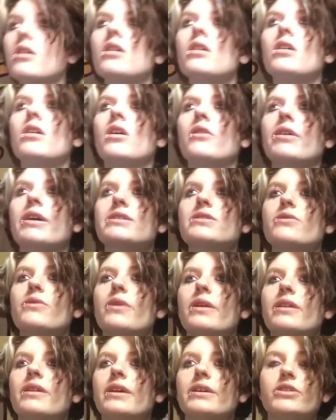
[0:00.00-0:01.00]
Okay, so
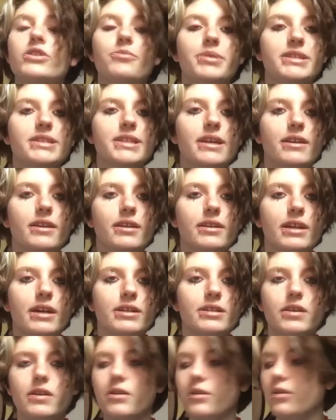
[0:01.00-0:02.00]
then they should be sending that
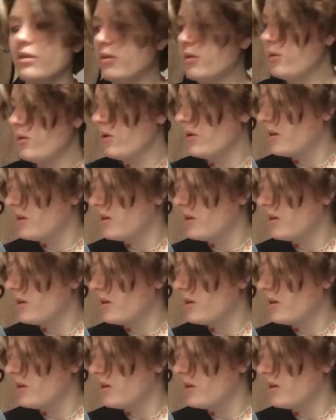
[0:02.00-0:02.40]
to you